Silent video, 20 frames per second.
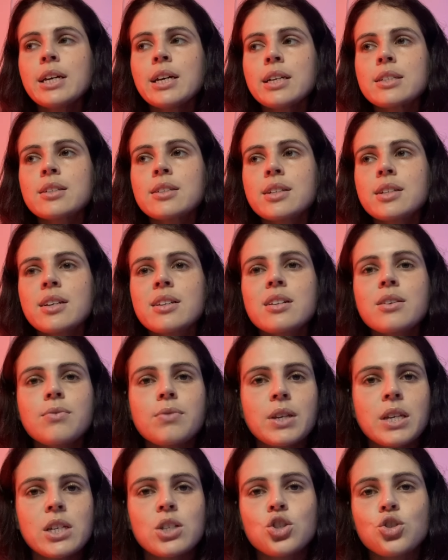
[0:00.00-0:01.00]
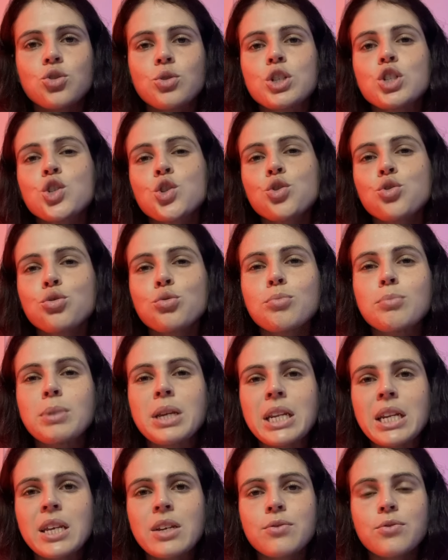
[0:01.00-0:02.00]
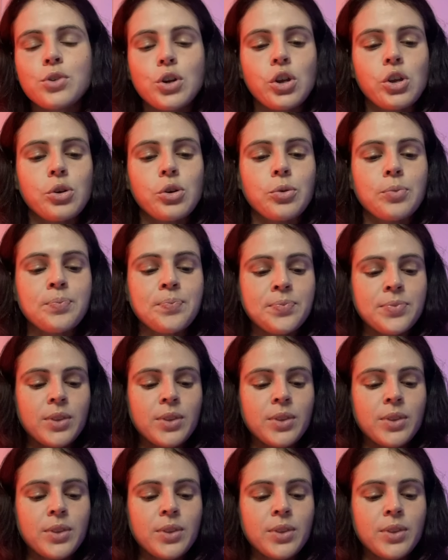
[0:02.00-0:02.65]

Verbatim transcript: significance or its true meaning for you